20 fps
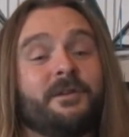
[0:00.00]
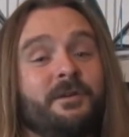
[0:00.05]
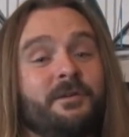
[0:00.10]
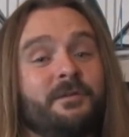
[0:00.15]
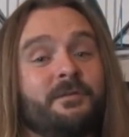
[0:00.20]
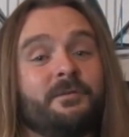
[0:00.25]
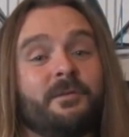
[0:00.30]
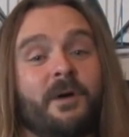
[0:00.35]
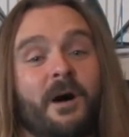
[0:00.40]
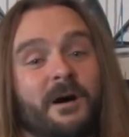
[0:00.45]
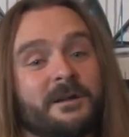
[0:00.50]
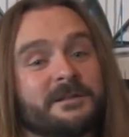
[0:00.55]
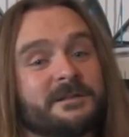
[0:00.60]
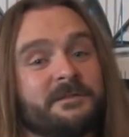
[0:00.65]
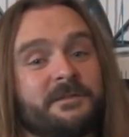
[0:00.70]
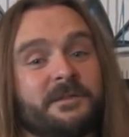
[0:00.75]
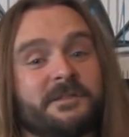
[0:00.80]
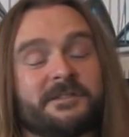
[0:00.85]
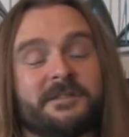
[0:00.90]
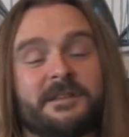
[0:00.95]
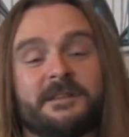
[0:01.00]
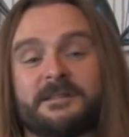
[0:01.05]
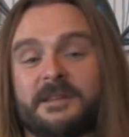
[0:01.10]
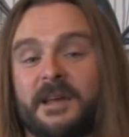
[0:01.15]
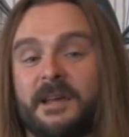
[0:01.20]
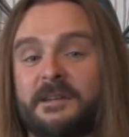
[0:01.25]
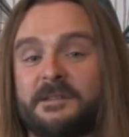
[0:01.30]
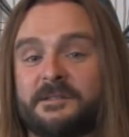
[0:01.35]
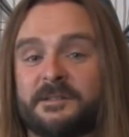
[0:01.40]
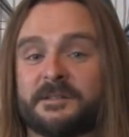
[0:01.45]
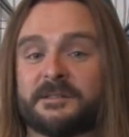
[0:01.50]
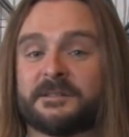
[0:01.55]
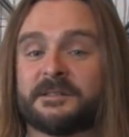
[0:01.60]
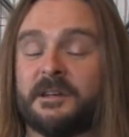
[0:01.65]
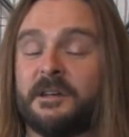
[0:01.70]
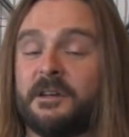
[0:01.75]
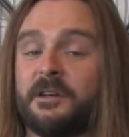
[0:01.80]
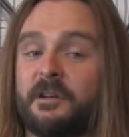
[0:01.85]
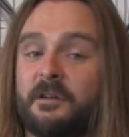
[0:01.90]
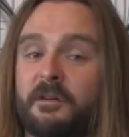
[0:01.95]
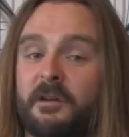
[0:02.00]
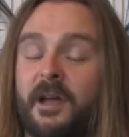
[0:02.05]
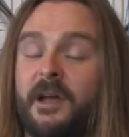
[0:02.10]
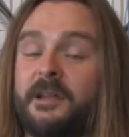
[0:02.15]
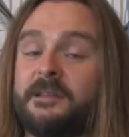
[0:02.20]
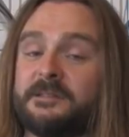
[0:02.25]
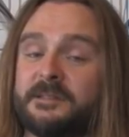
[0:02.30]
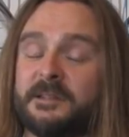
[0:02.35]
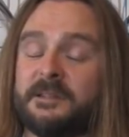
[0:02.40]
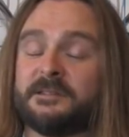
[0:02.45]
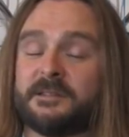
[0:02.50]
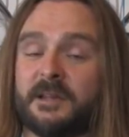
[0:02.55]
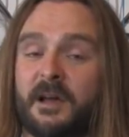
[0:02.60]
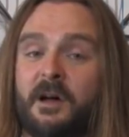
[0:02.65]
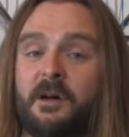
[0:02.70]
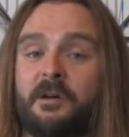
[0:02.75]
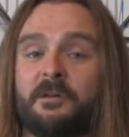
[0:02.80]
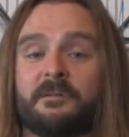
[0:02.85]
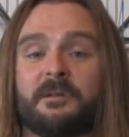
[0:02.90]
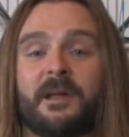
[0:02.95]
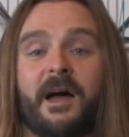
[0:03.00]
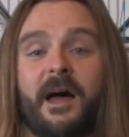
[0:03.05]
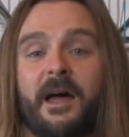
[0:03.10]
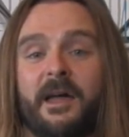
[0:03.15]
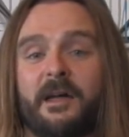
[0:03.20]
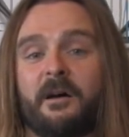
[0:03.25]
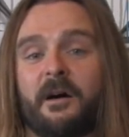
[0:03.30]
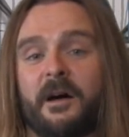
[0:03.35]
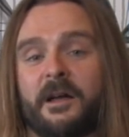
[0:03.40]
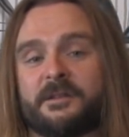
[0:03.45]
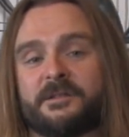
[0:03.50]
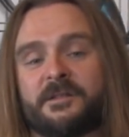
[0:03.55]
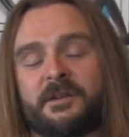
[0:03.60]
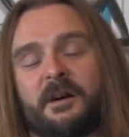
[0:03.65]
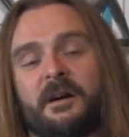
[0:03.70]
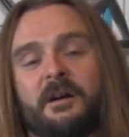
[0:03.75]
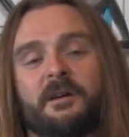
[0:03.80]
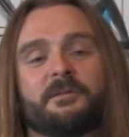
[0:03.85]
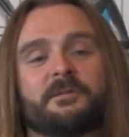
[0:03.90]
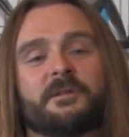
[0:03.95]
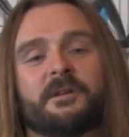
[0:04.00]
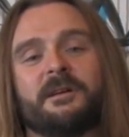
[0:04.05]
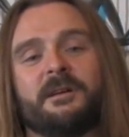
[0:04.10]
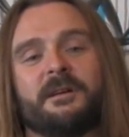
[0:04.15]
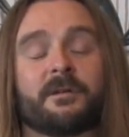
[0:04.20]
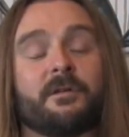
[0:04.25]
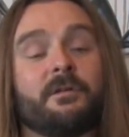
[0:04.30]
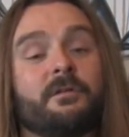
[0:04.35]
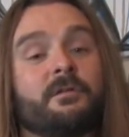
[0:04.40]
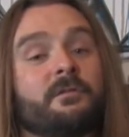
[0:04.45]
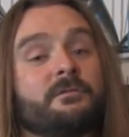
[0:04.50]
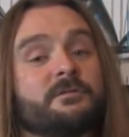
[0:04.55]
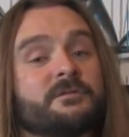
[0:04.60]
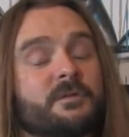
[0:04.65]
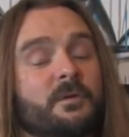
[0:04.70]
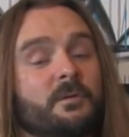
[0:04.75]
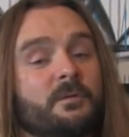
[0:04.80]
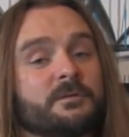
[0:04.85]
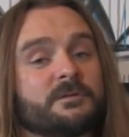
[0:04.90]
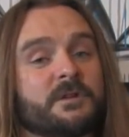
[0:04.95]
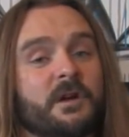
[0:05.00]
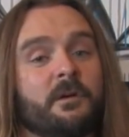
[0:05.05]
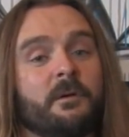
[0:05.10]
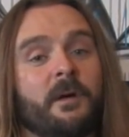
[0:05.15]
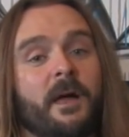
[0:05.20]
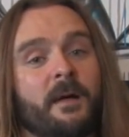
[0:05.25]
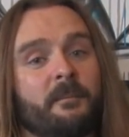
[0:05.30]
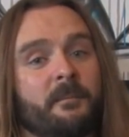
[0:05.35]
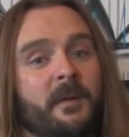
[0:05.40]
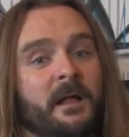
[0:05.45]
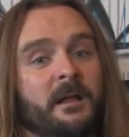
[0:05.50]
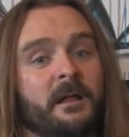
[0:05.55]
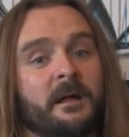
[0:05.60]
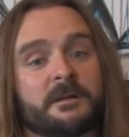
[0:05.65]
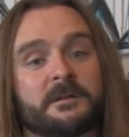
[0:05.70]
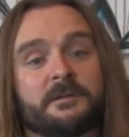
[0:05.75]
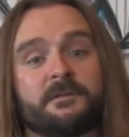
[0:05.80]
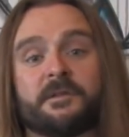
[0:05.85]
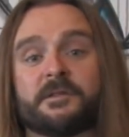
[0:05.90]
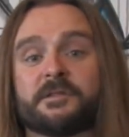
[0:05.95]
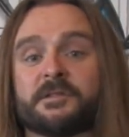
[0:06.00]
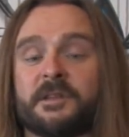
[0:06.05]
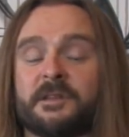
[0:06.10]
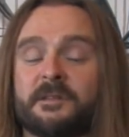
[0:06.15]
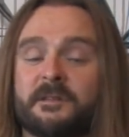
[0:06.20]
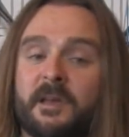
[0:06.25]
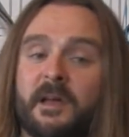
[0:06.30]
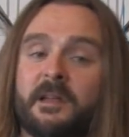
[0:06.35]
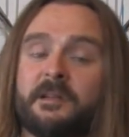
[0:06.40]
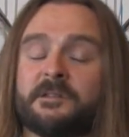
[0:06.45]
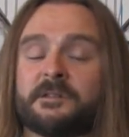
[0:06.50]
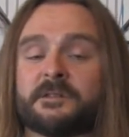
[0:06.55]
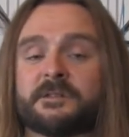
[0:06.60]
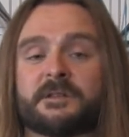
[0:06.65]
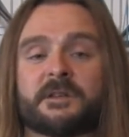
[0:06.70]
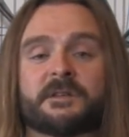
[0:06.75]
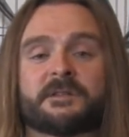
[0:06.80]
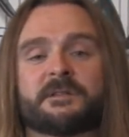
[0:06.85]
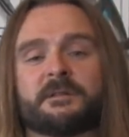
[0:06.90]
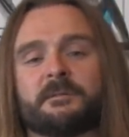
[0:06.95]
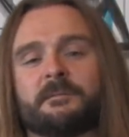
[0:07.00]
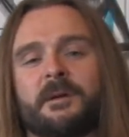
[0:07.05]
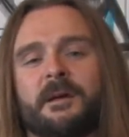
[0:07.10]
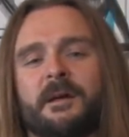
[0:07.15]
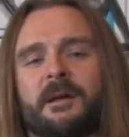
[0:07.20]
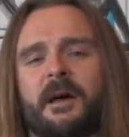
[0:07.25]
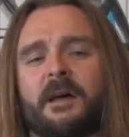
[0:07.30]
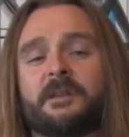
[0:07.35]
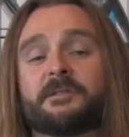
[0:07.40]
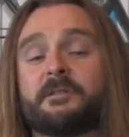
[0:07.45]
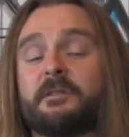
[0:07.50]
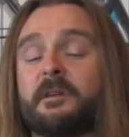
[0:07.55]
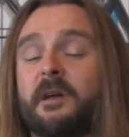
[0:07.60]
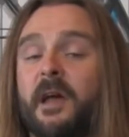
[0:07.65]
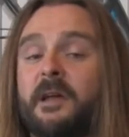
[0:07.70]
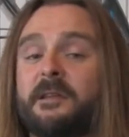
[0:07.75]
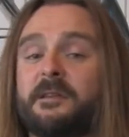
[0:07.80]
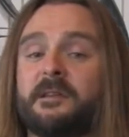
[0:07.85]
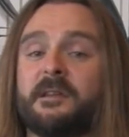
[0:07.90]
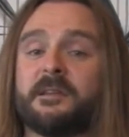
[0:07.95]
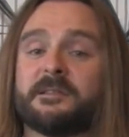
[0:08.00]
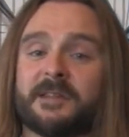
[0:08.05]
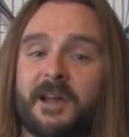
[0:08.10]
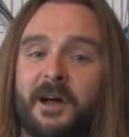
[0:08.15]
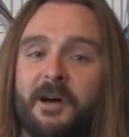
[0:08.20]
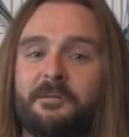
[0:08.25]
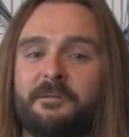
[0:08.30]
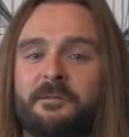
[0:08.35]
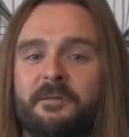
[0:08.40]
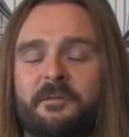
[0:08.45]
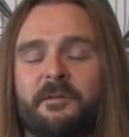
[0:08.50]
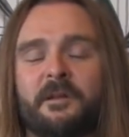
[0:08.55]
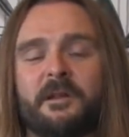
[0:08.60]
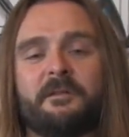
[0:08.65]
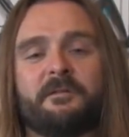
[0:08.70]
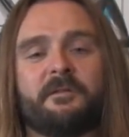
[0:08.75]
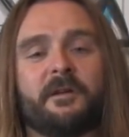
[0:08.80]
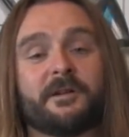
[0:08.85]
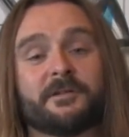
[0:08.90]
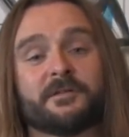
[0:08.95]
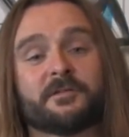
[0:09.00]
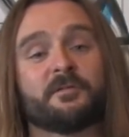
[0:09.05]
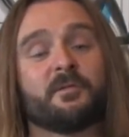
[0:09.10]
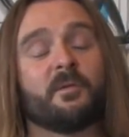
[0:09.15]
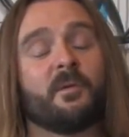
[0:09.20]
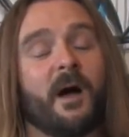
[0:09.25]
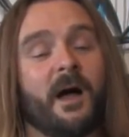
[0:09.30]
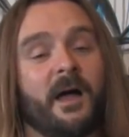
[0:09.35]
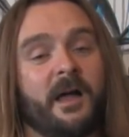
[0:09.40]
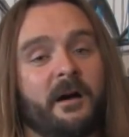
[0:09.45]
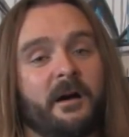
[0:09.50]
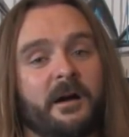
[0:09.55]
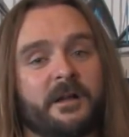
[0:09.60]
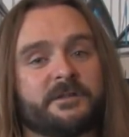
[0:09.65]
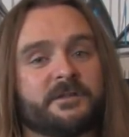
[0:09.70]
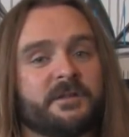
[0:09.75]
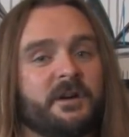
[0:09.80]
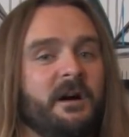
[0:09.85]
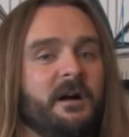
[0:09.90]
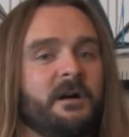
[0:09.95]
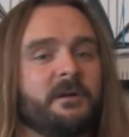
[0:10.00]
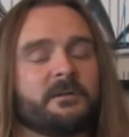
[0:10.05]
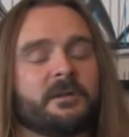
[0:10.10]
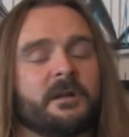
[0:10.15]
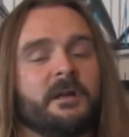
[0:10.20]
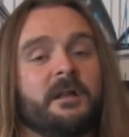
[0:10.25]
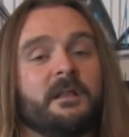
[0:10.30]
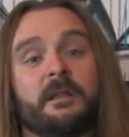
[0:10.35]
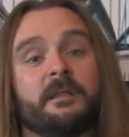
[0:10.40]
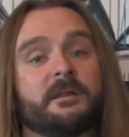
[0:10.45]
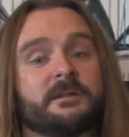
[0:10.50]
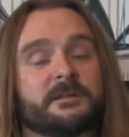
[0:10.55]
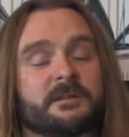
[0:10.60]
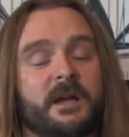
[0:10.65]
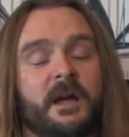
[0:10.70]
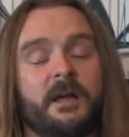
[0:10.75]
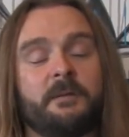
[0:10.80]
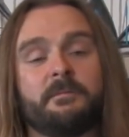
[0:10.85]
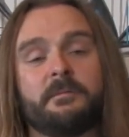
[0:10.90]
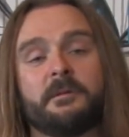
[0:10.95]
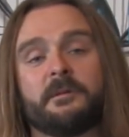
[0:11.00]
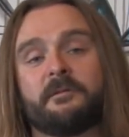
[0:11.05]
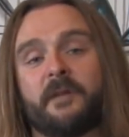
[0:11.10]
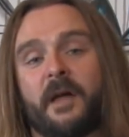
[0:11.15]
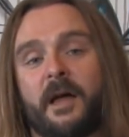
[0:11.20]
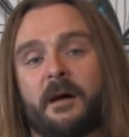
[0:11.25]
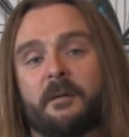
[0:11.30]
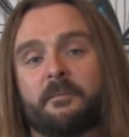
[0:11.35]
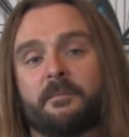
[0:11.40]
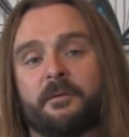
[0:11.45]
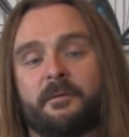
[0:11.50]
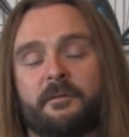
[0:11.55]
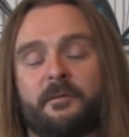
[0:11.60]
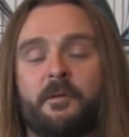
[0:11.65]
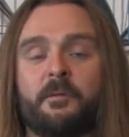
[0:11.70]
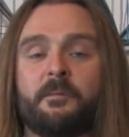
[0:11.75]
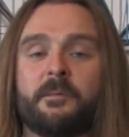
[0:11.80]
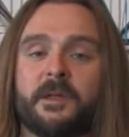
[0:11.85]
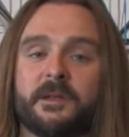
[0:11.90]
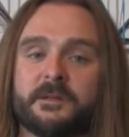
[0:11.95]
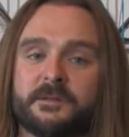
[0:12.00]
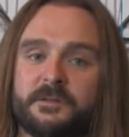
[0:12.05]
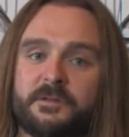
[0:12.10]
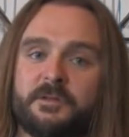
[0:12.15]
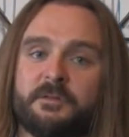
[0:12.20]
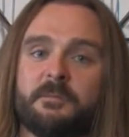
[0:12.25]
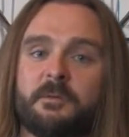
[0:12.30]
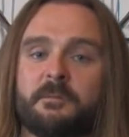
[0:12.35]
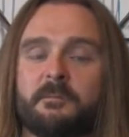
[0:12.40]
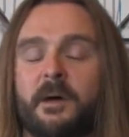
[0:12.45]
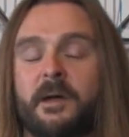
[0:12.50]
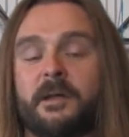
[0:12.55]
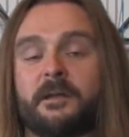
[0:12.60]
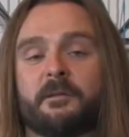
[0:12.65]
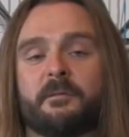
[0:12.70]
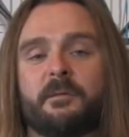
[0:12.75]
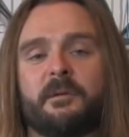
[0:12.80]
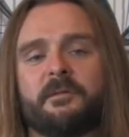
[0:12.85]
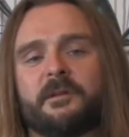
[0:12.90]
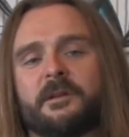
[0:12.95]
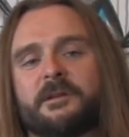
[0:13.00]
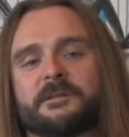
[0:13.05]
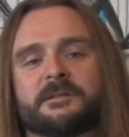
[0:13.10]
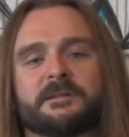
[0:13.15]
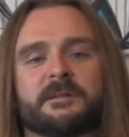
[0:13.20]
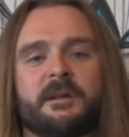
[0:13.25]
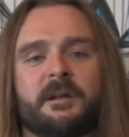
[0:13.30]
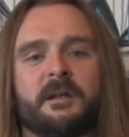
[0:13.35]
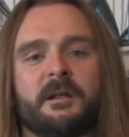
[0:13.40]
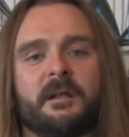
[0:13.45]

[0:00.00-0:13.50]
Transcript: Google Artificial Intelligence creates its own AI child. Google's AutoML artificial intelligence system has created its own fully functional AI child that's capable of outperforming its human-made equivalents.